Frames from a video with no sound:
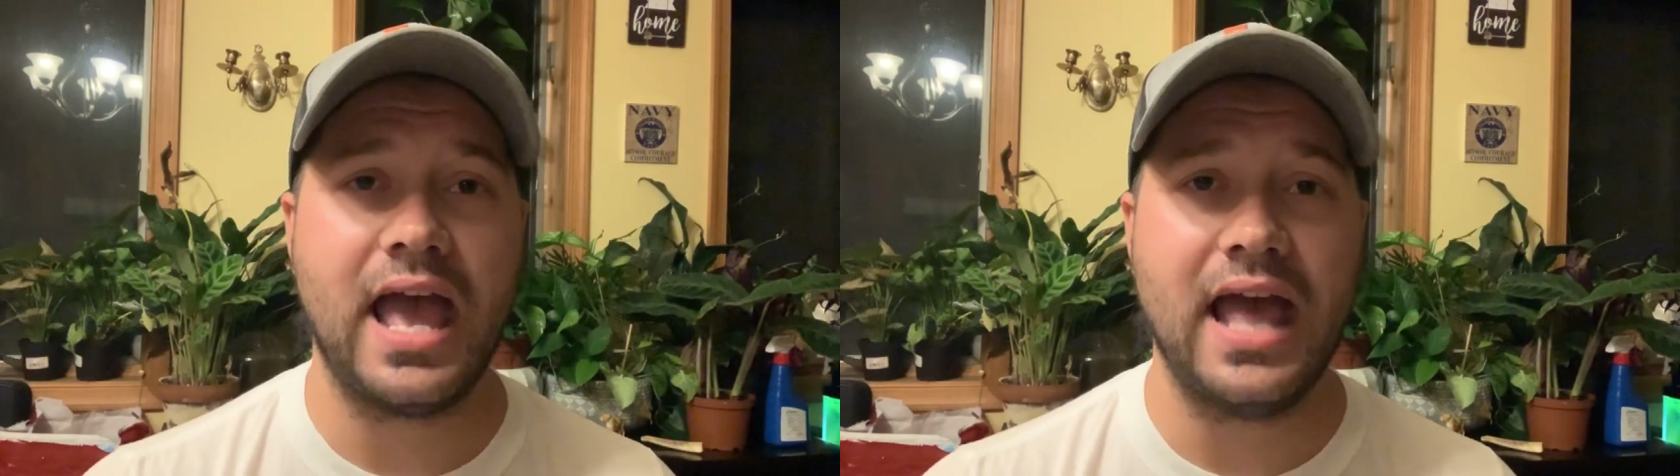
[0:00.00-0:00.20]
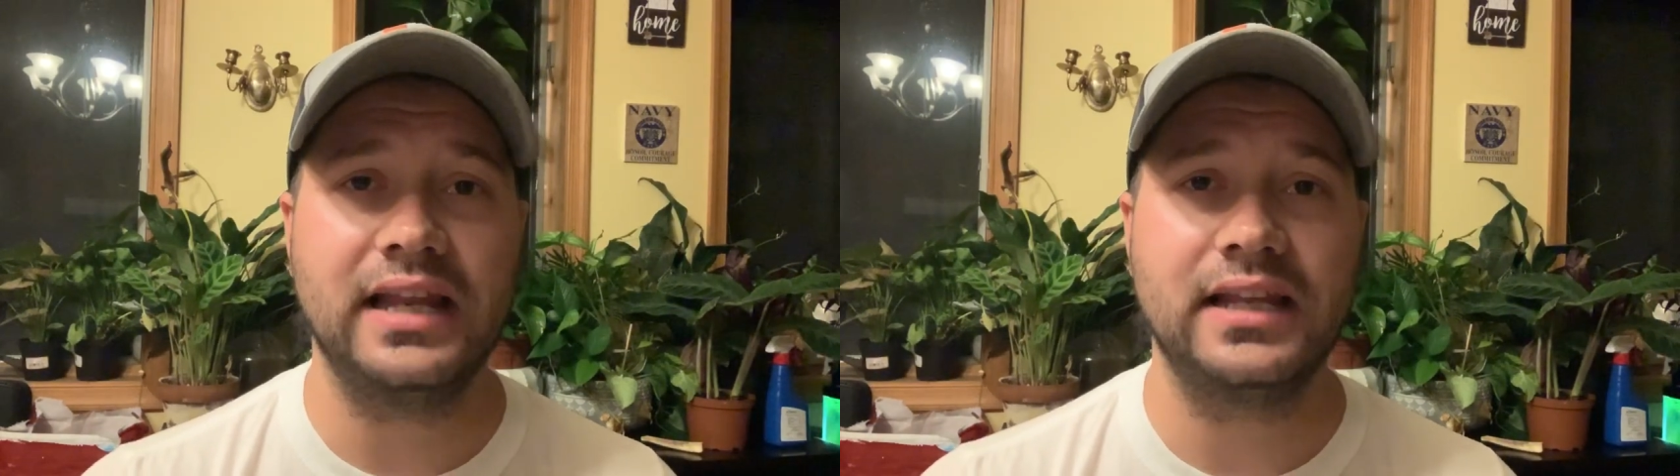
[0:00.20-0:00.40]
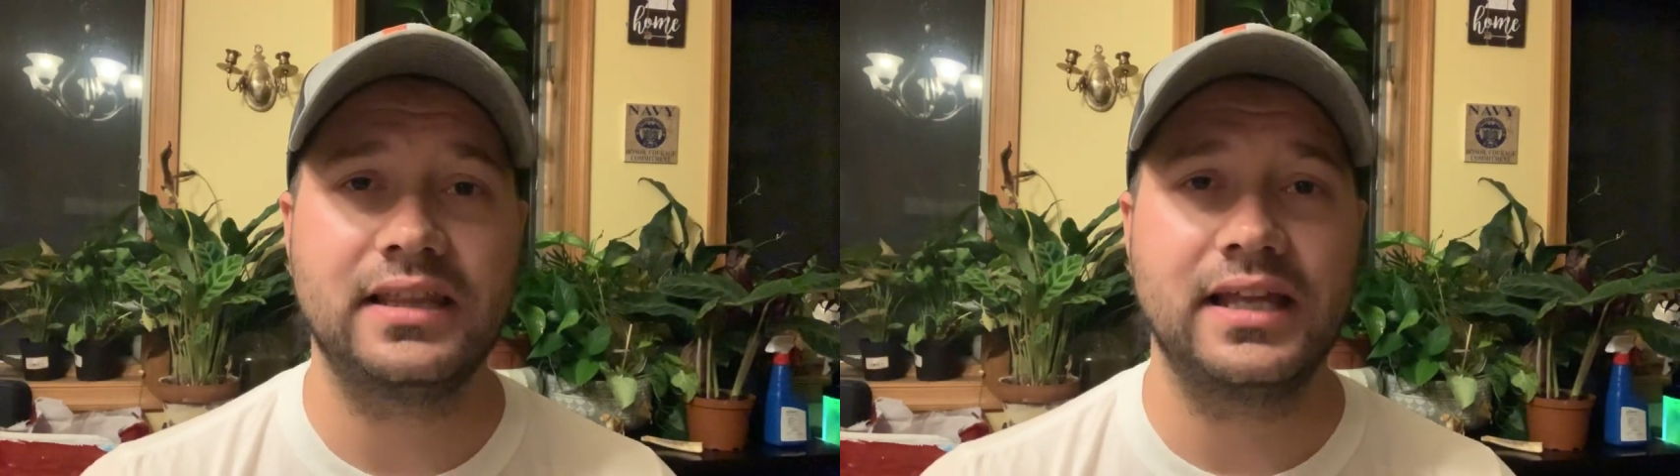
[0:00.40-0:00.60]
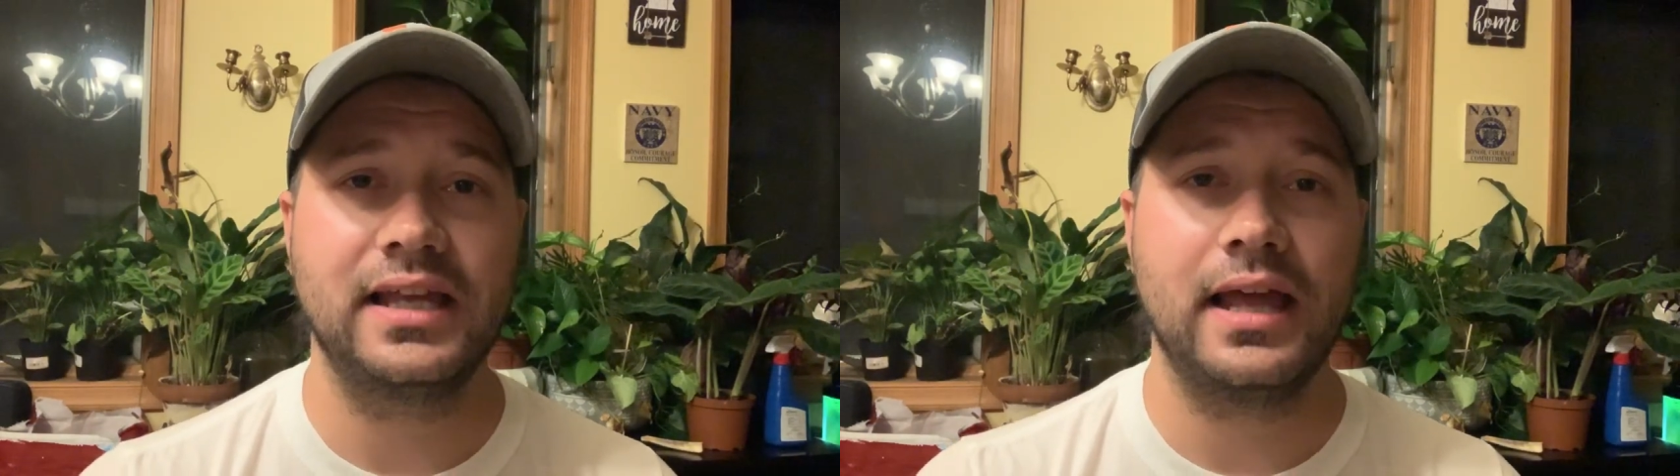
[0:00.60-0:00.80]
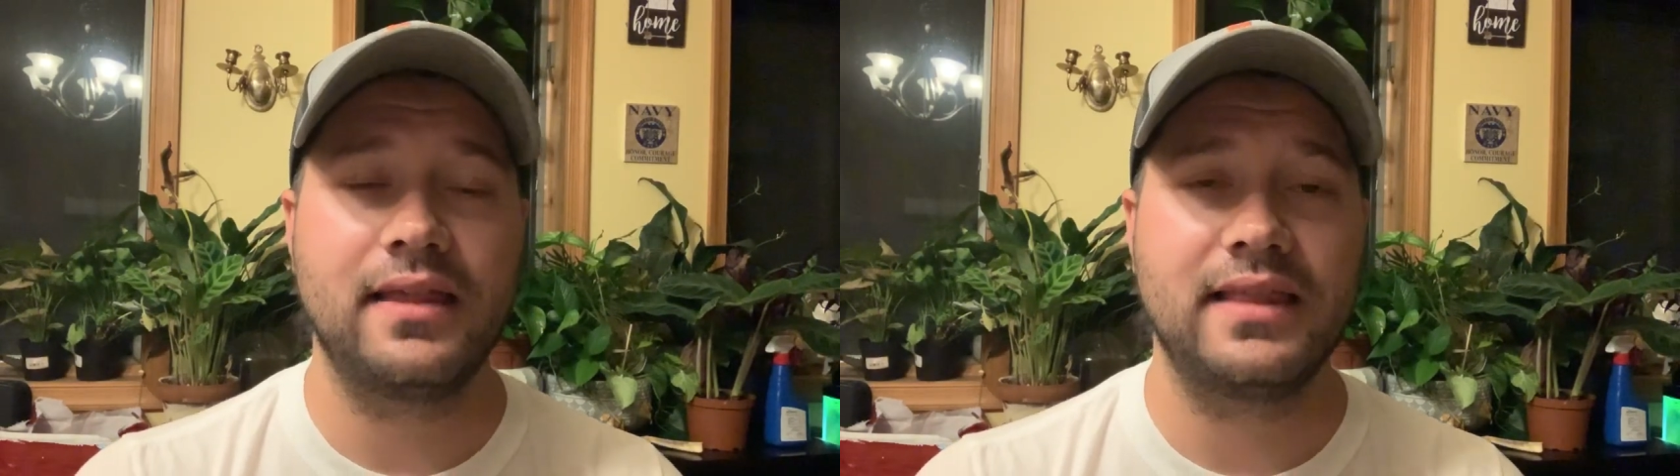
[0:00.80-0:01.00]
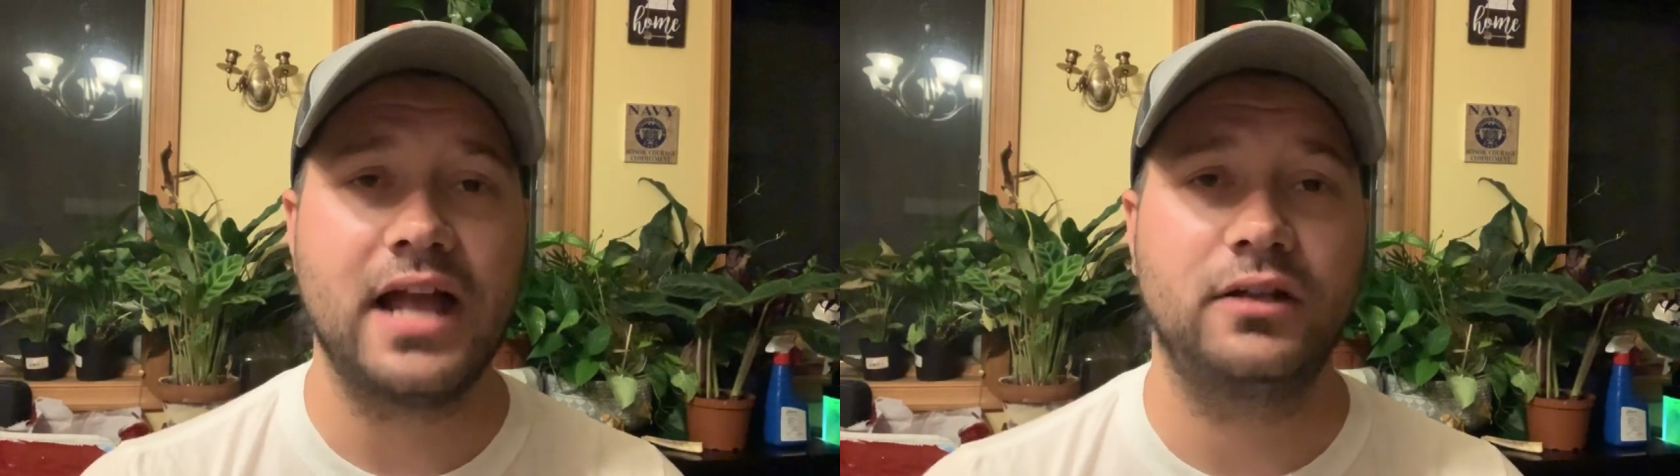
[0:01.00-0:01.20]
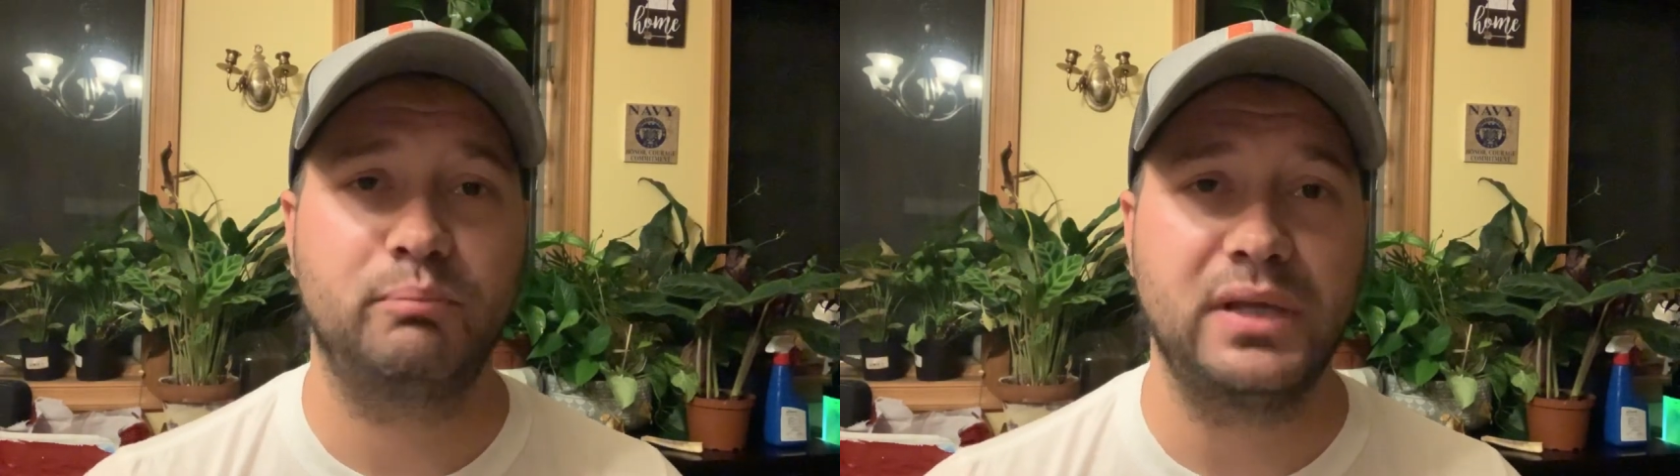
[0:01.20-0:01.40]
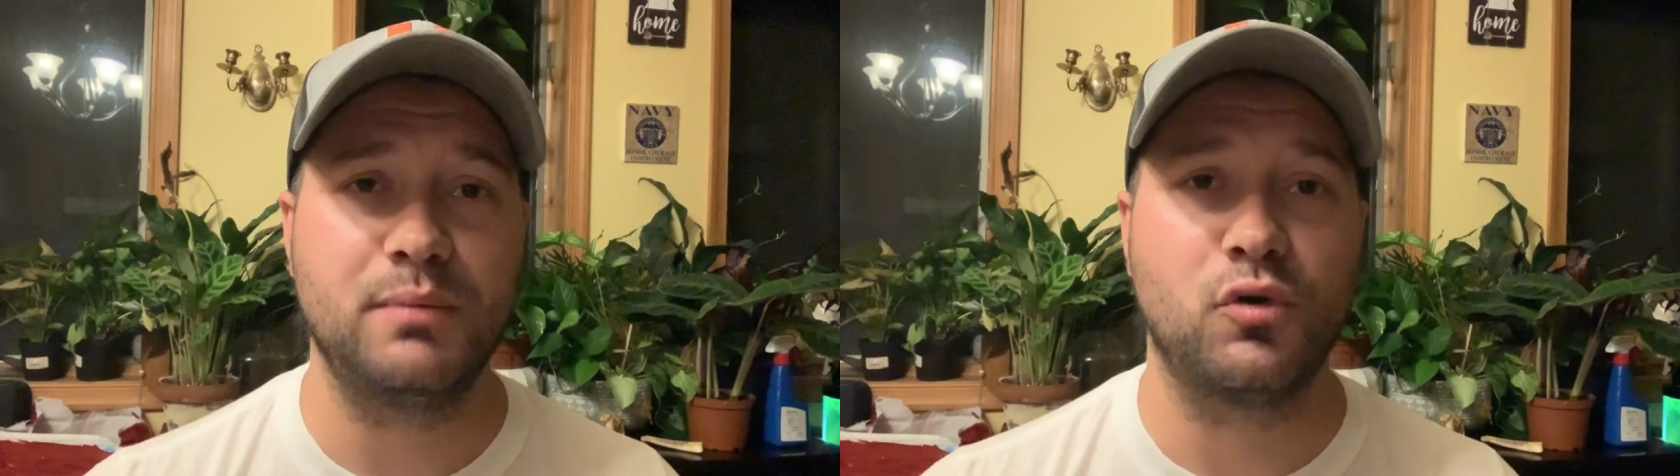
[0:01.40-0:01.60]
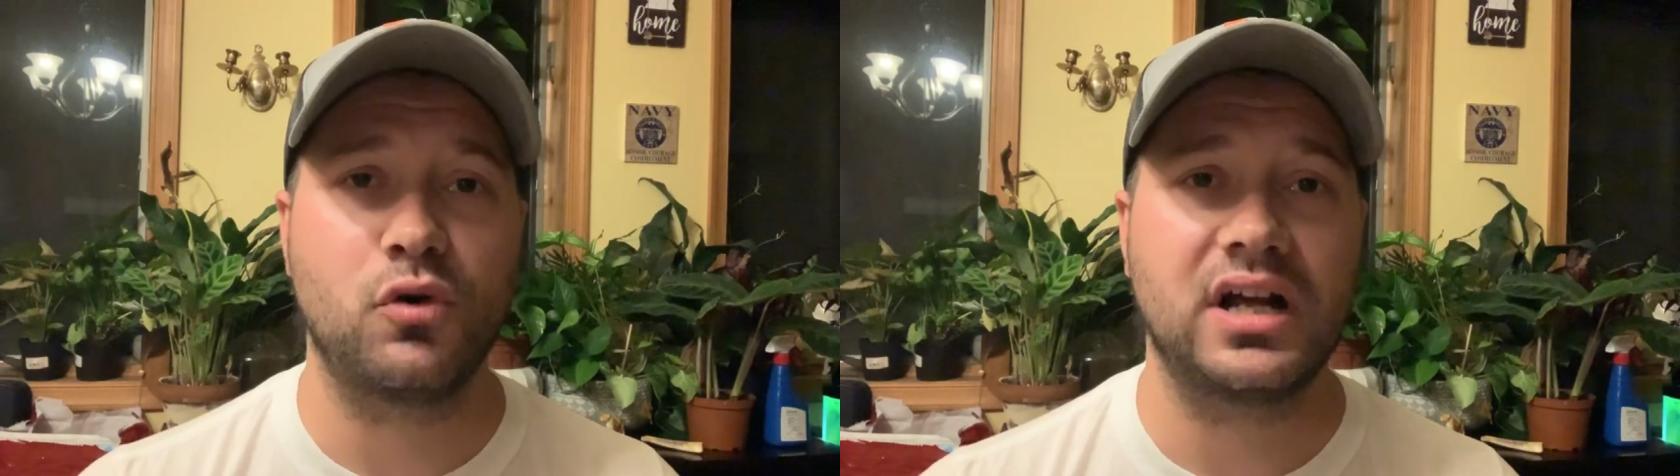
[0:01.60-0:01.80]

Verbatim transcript: anything that people